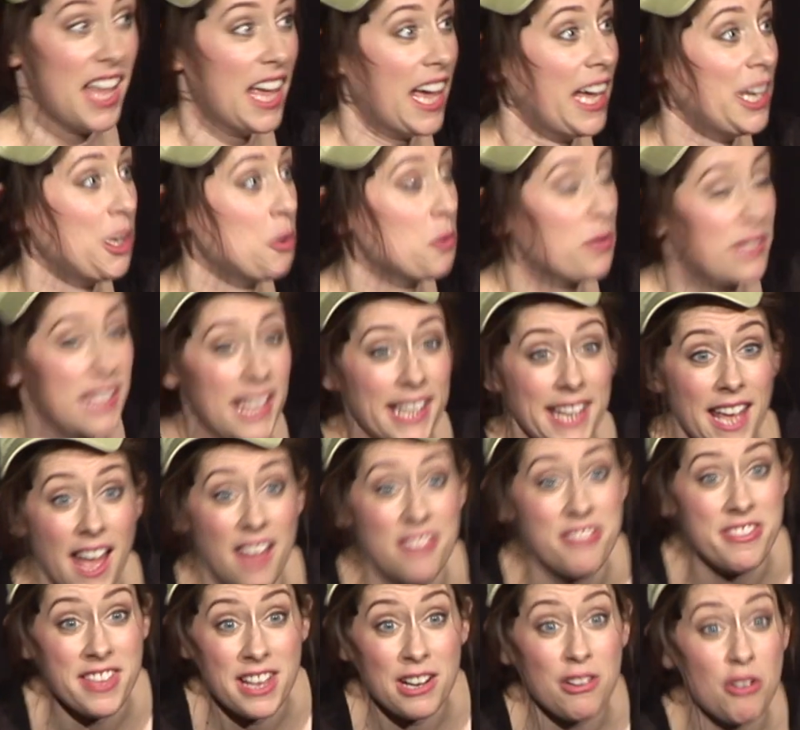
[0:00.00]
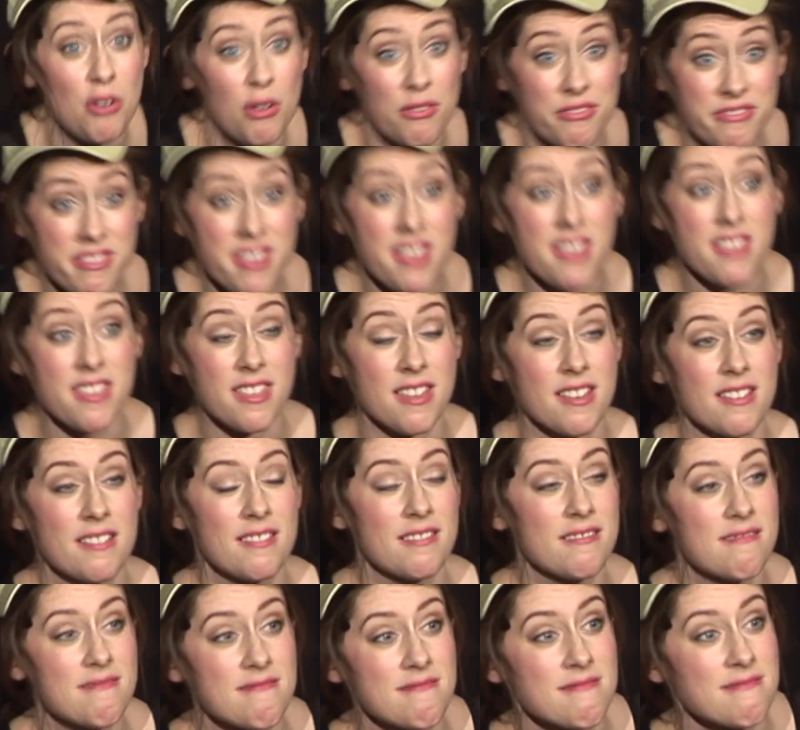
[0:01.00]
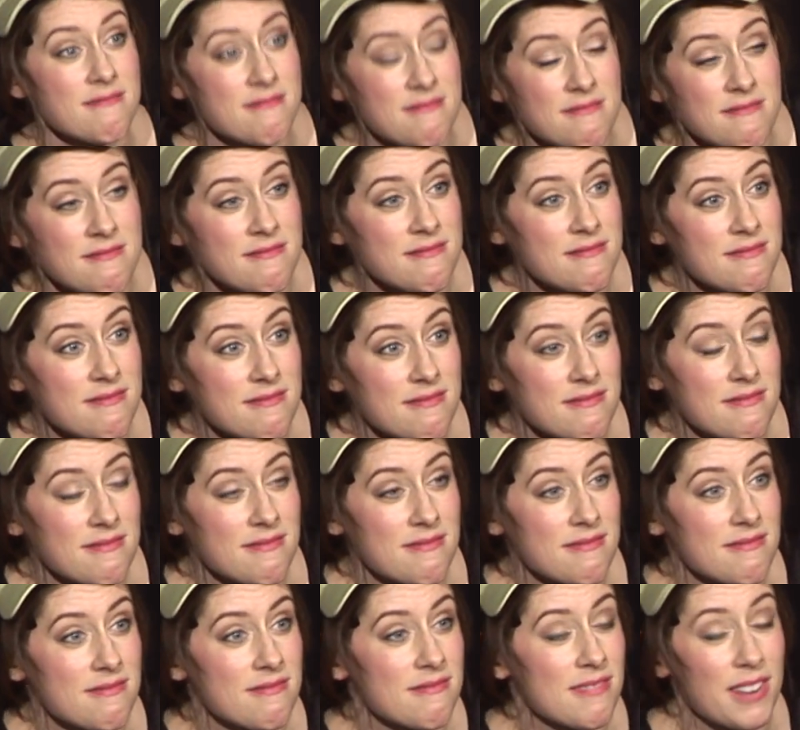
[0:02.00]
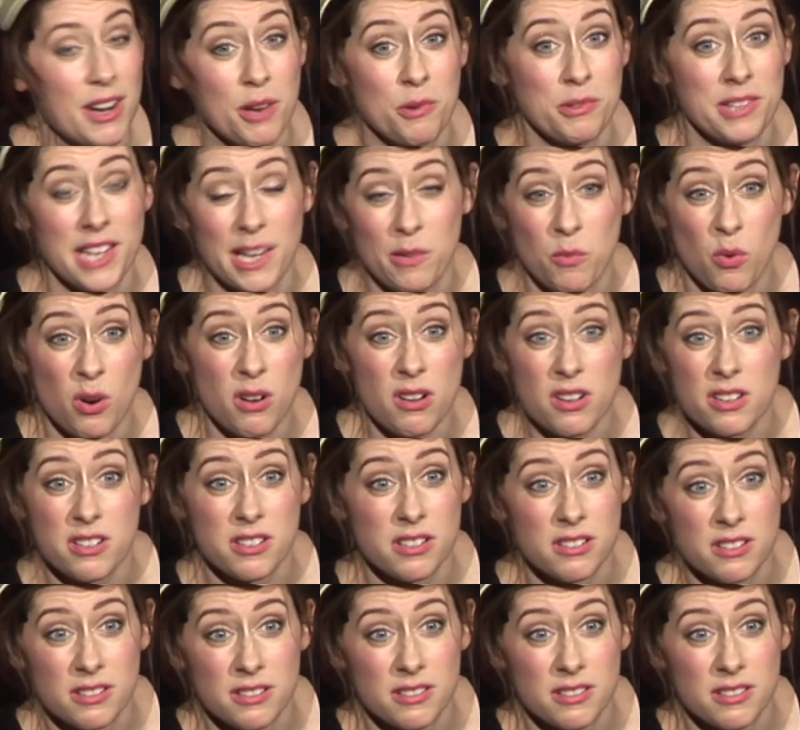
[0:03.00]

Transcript: And he was like, "A Villeneuve." And I was like, "What?"